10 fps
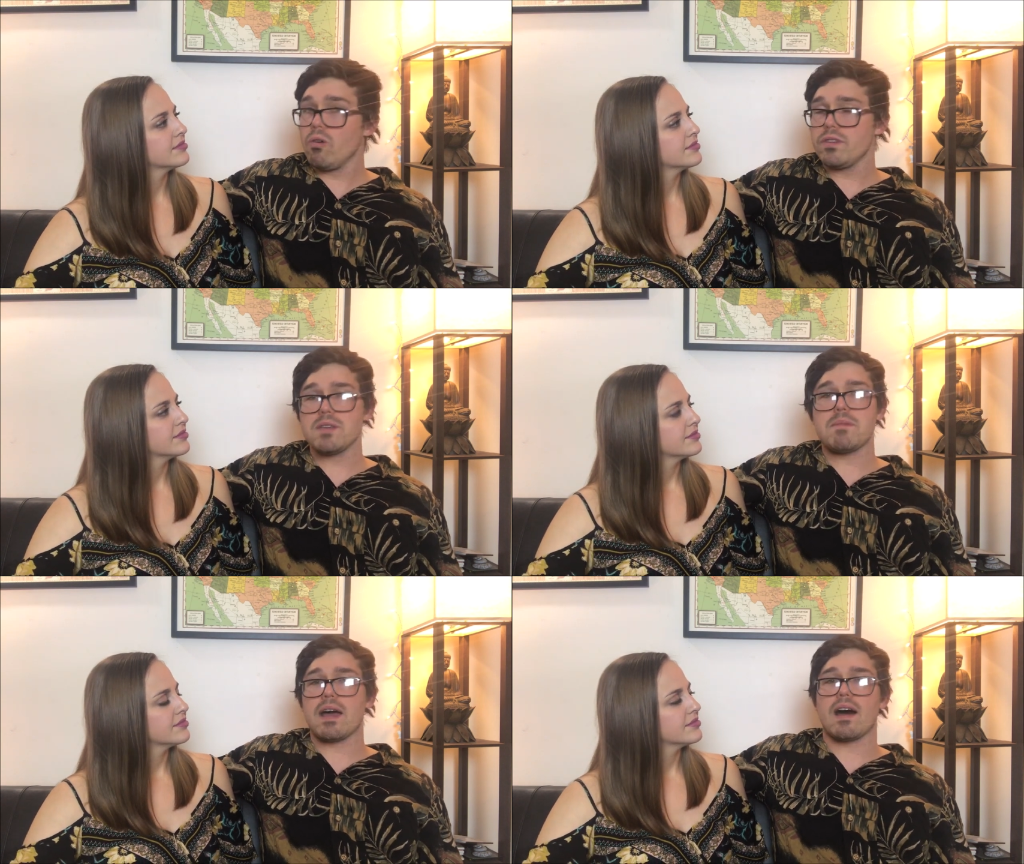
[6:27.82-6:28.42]

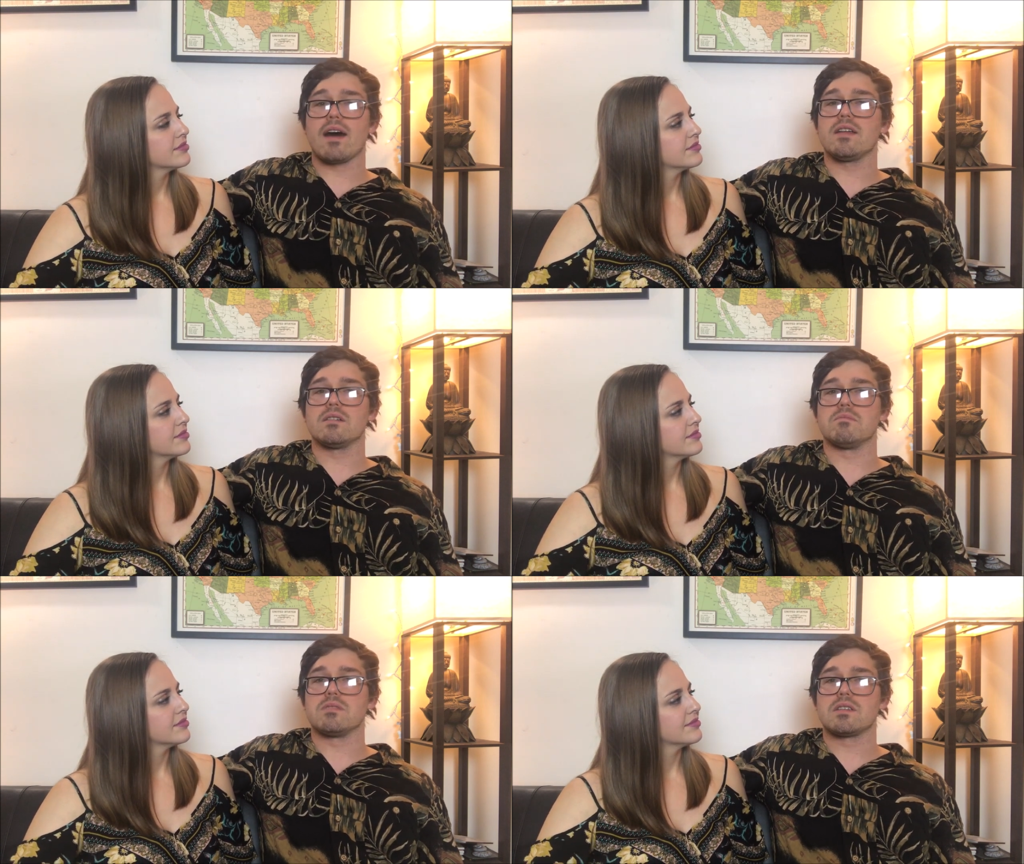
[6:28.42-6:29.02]
Speaker 1: only by
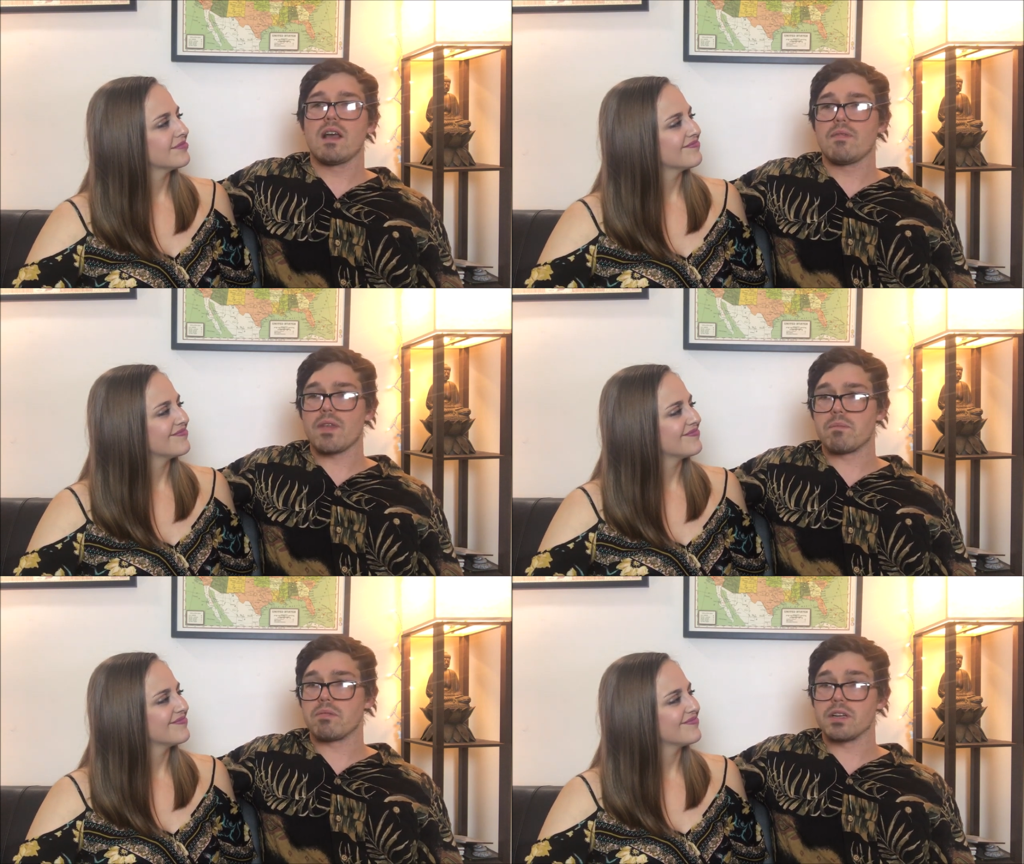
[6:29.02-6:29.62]
items
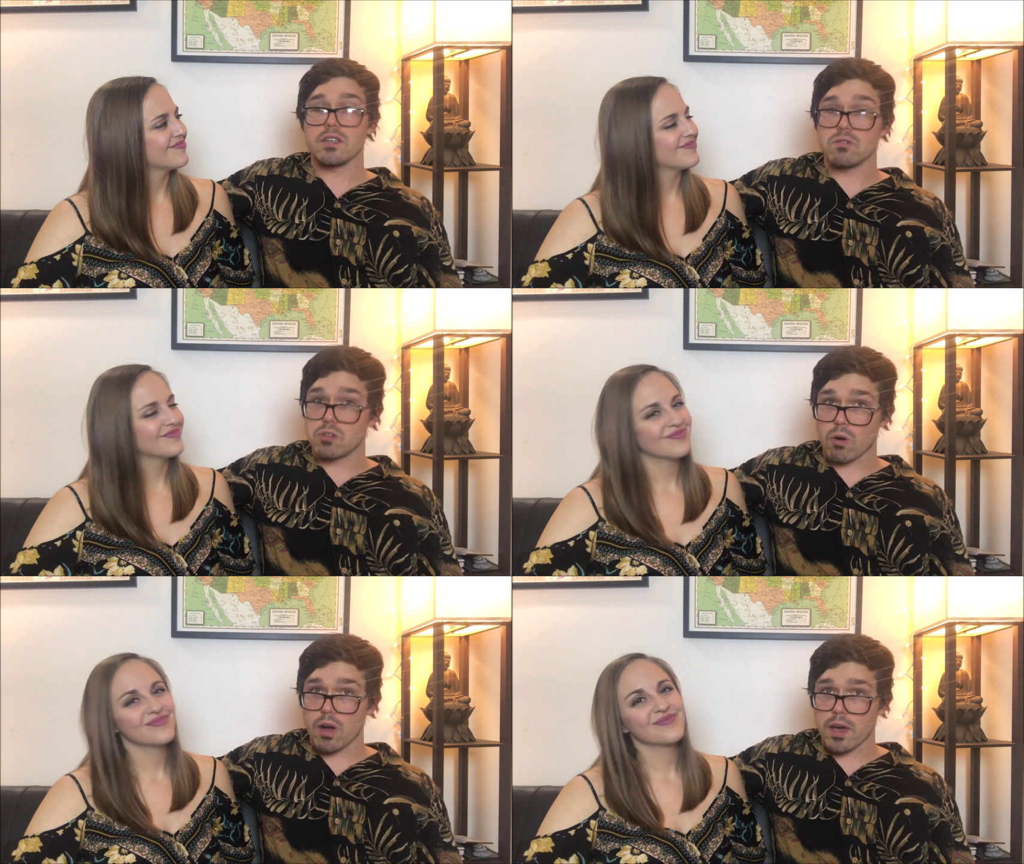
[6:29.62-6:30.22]
that bring you
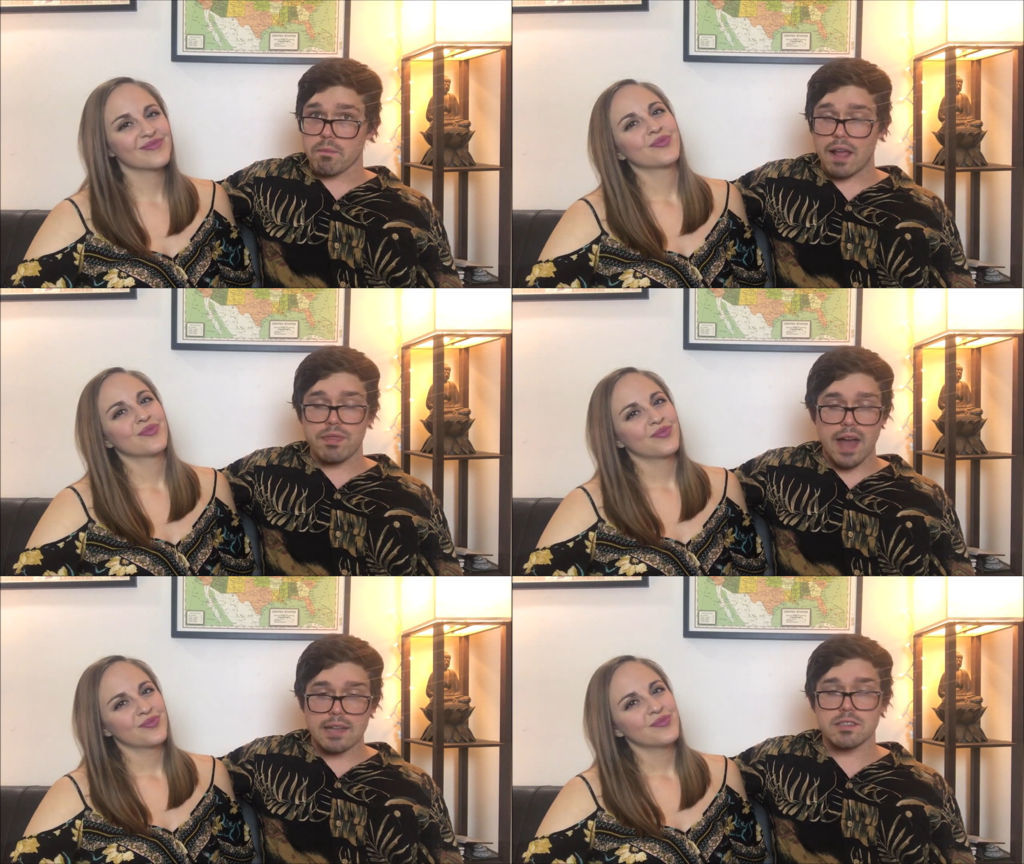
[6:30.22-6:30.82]
joy.
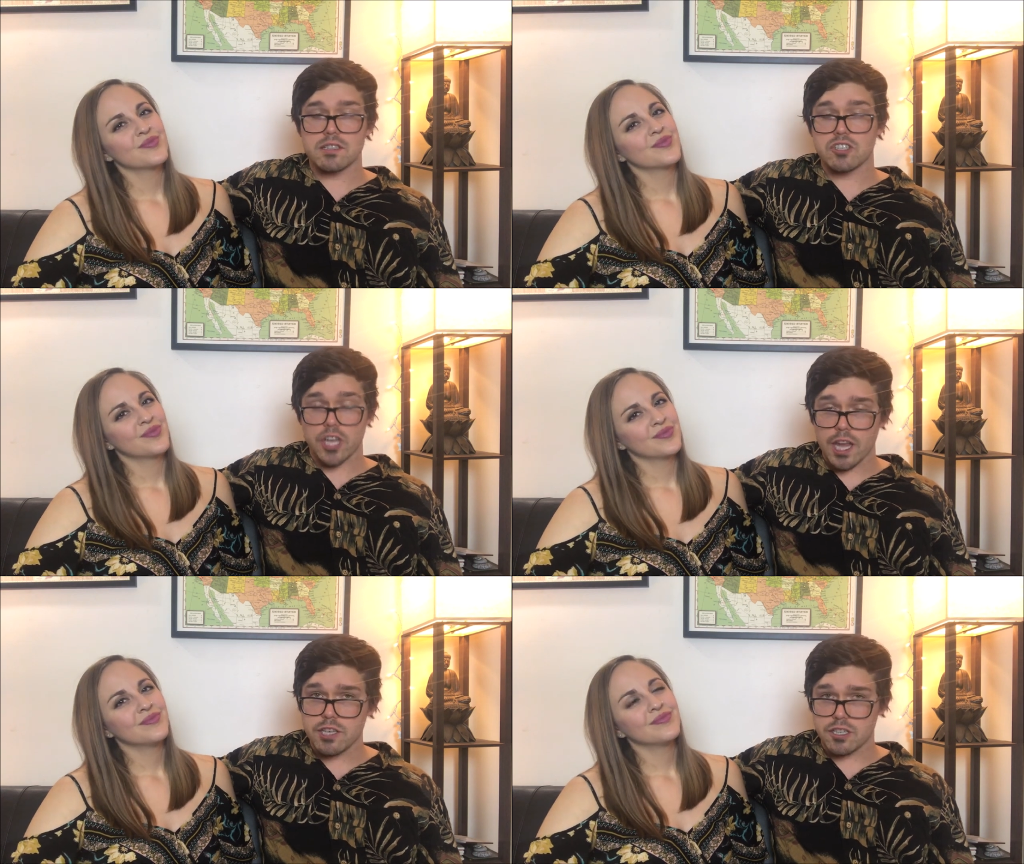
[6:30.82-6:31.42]
And that's the
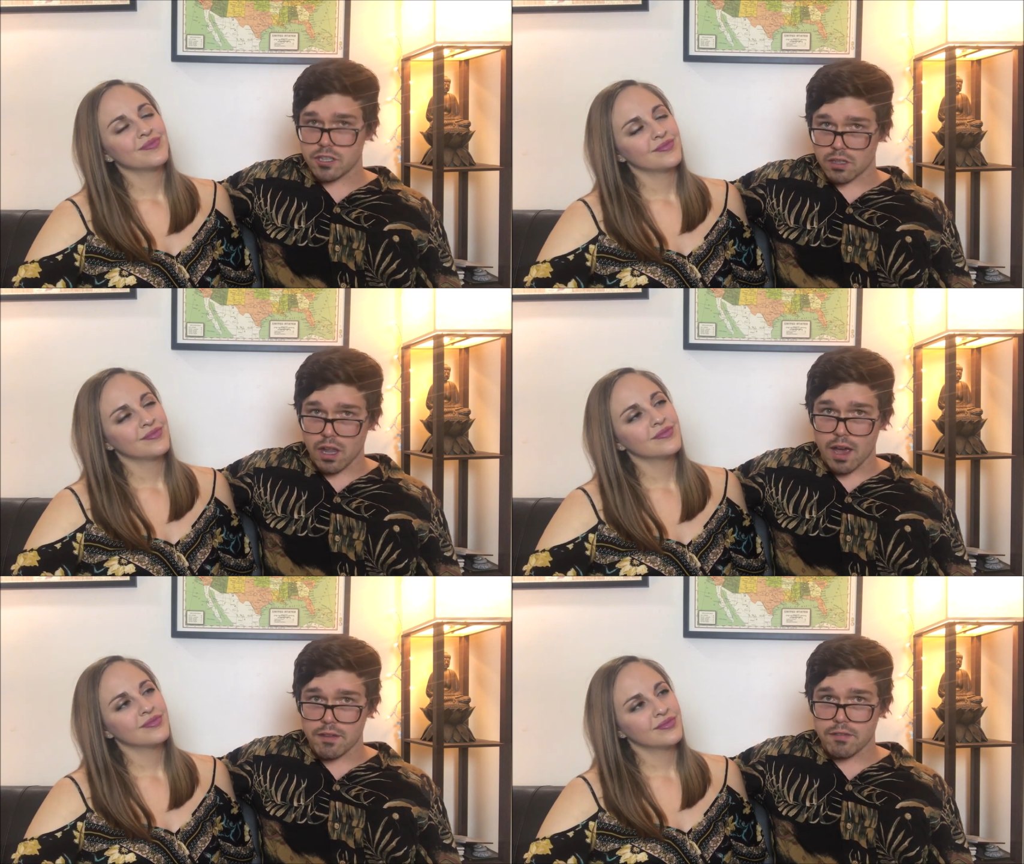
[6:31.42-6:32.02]
change in your life.